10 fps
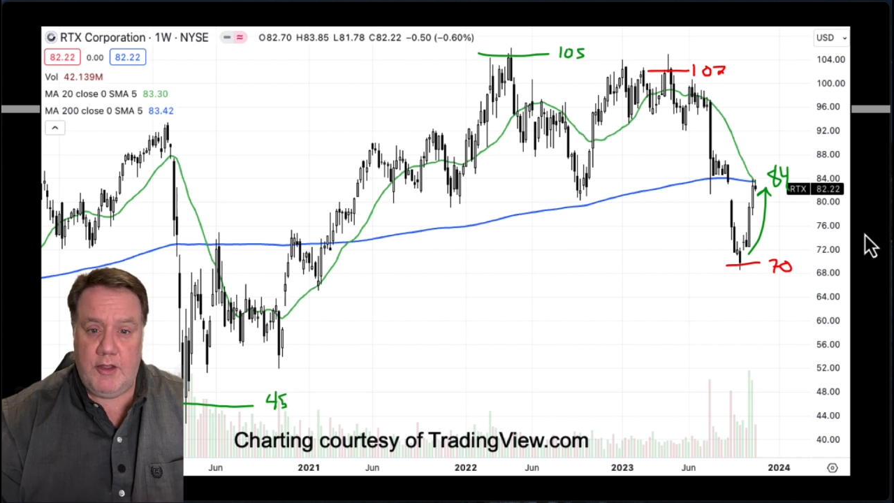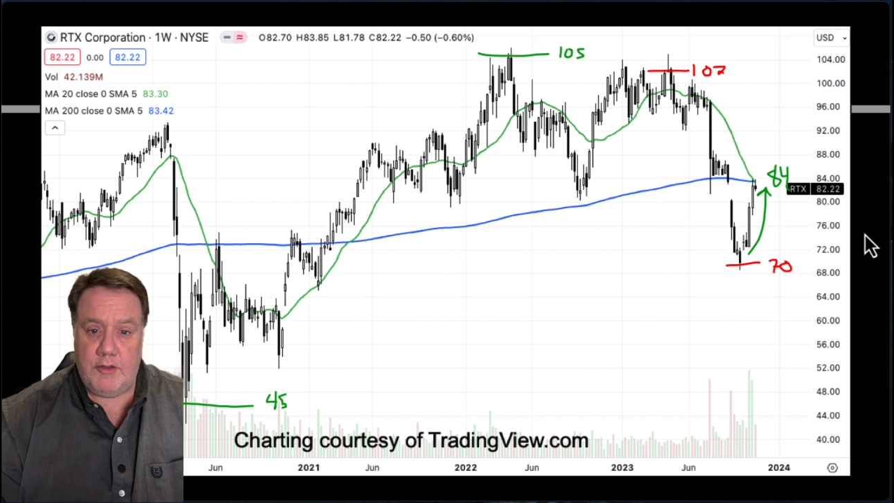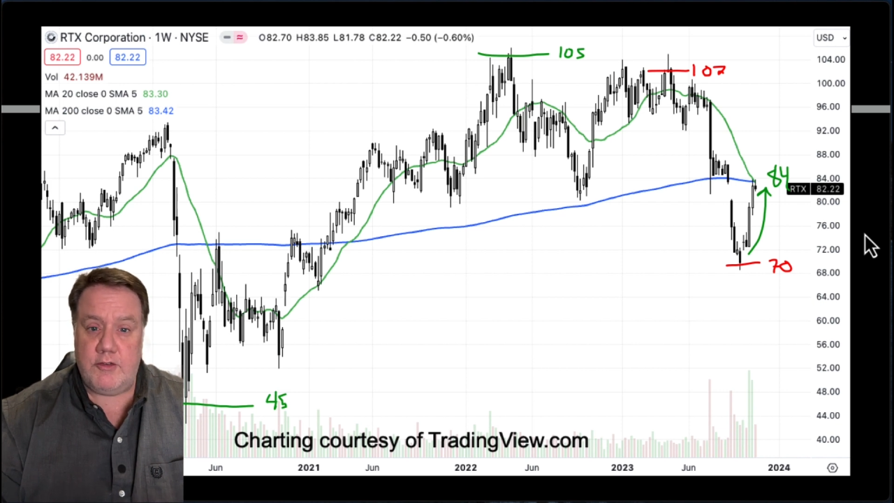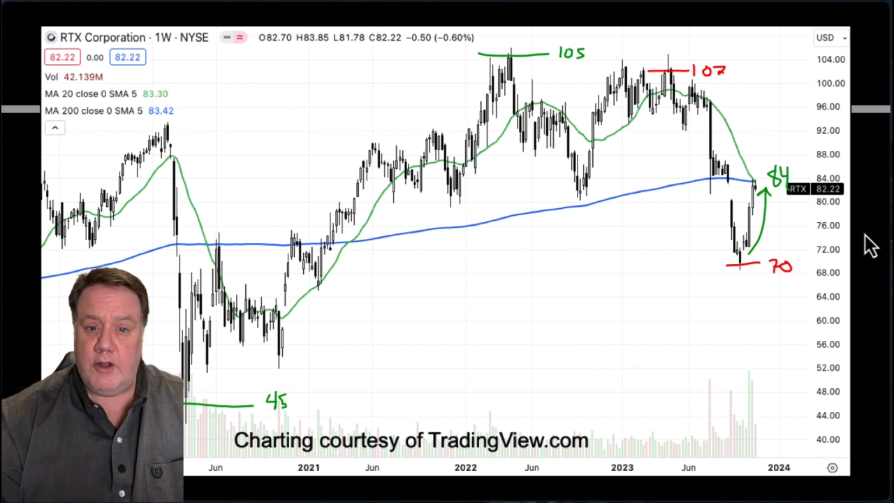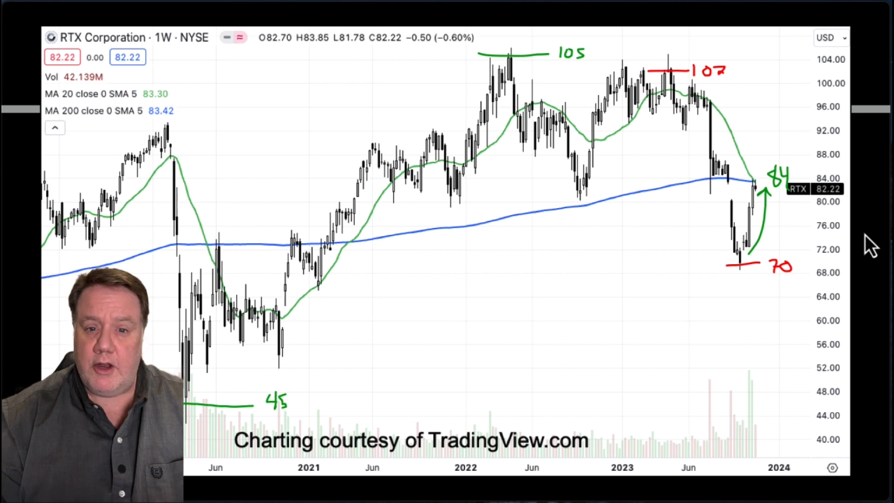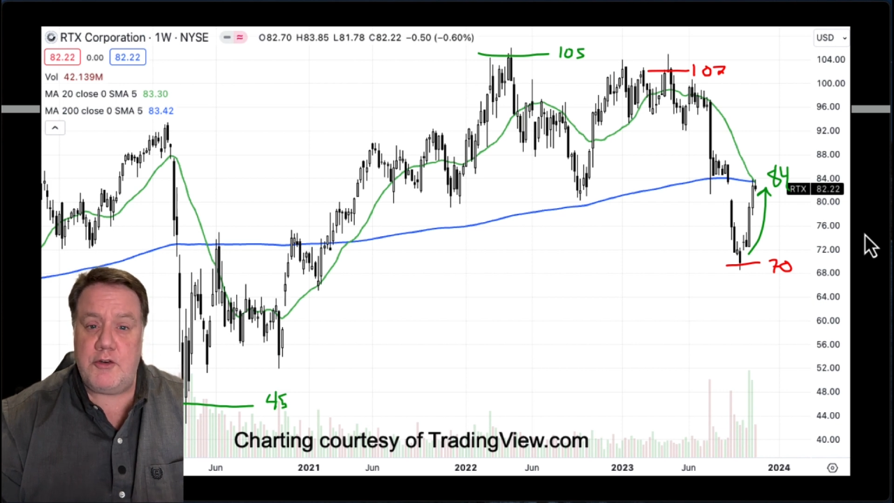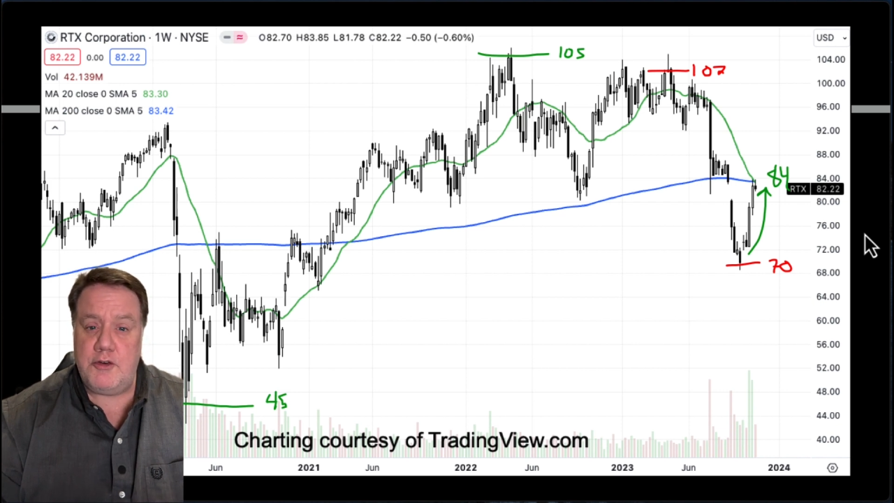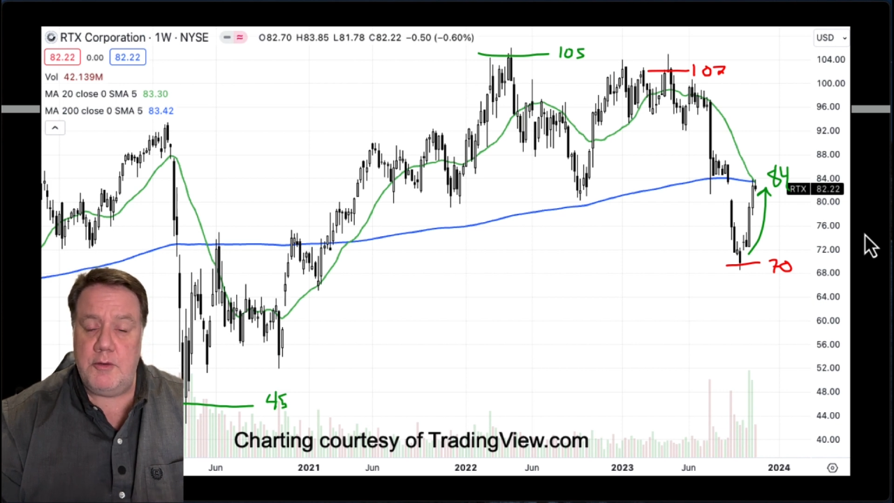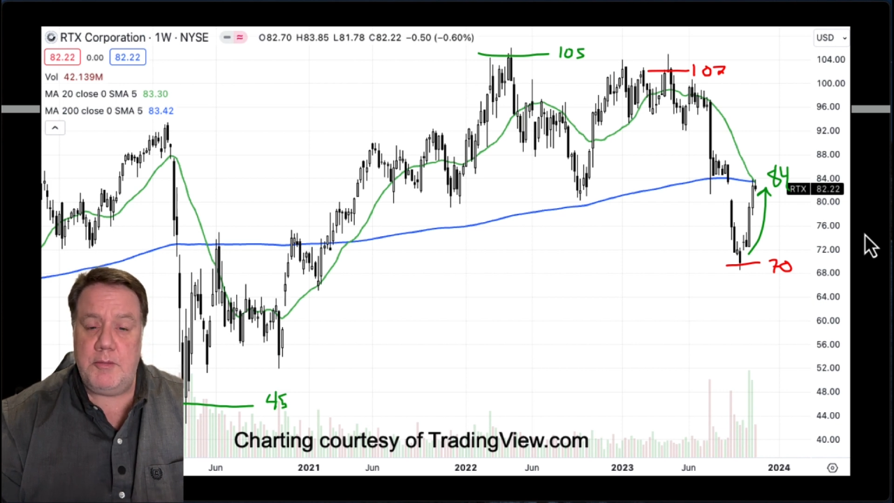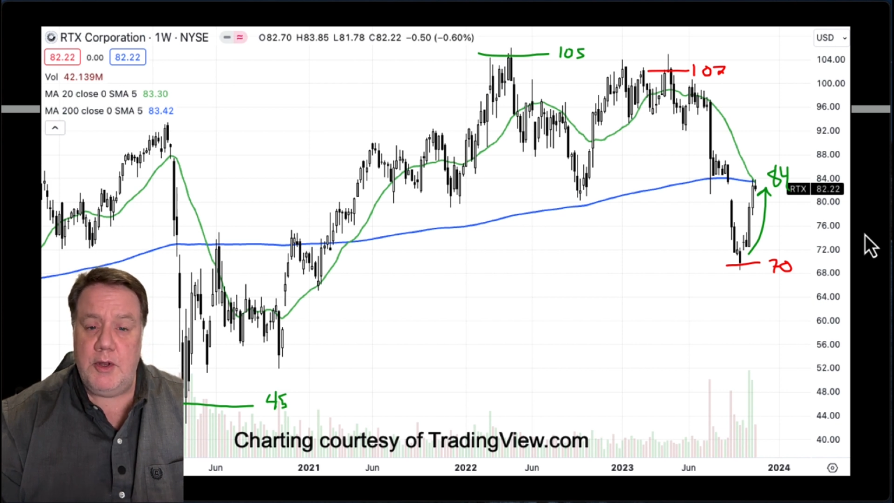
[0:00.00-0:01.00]
that the stock
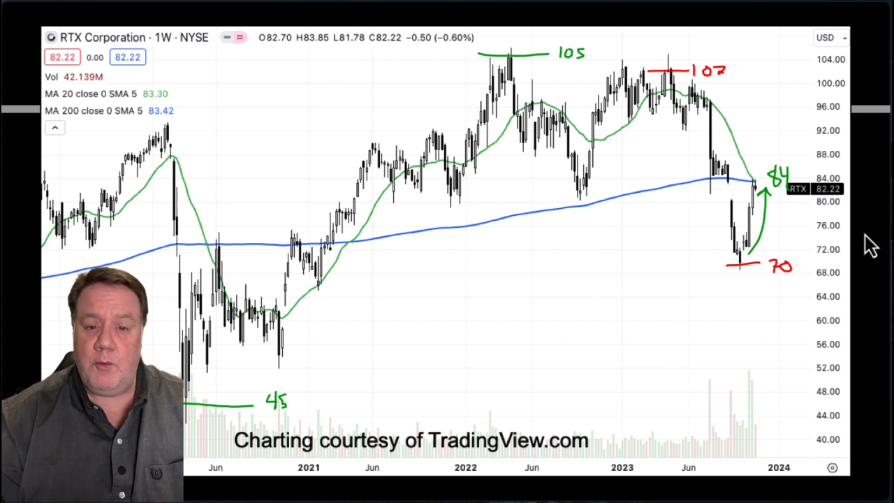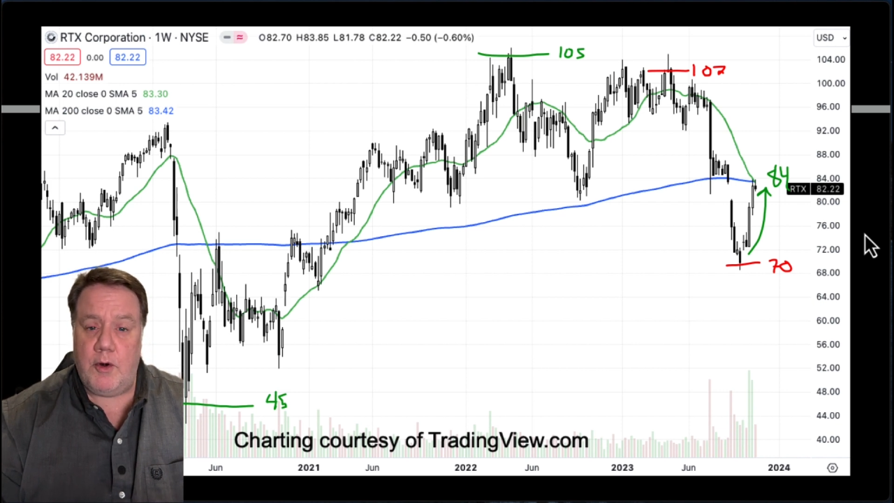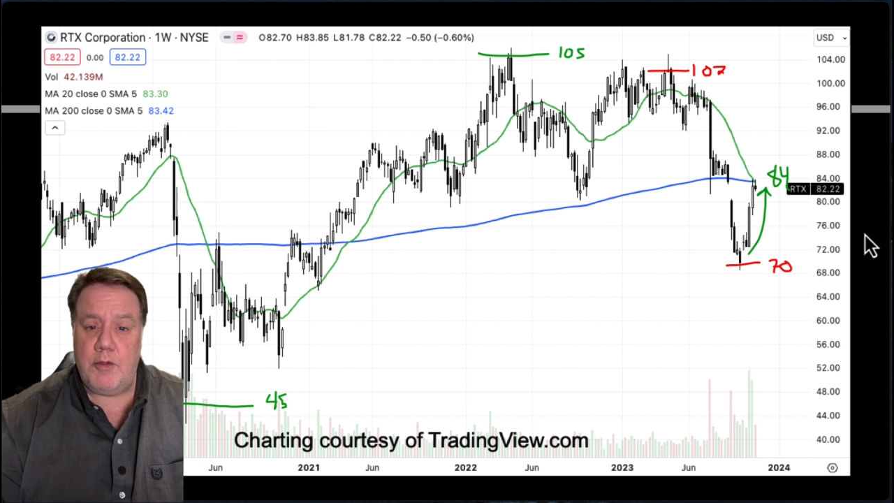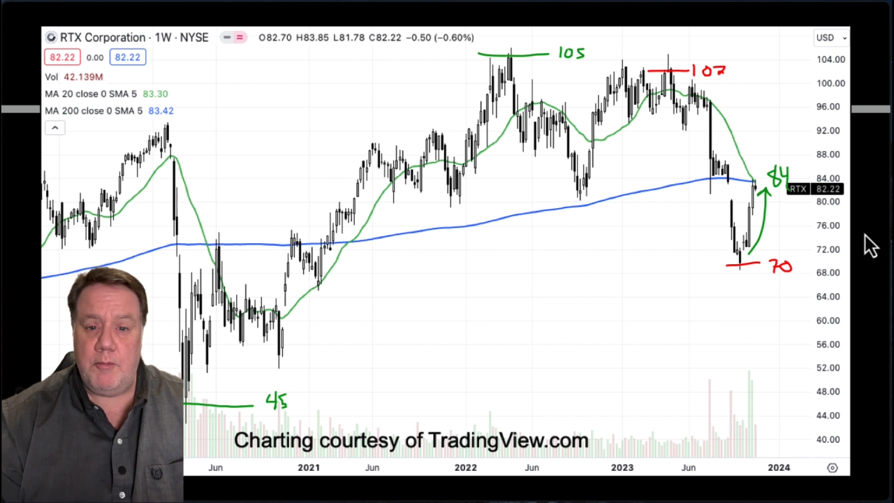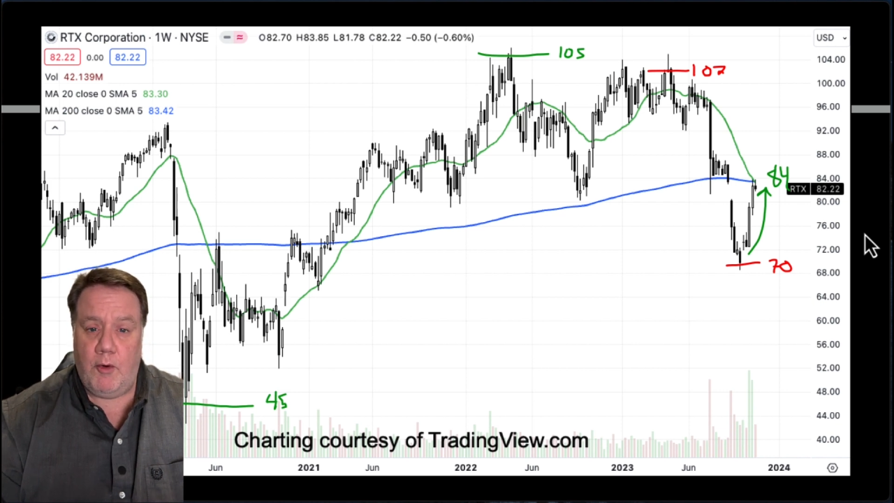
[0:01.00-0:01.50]
should be worth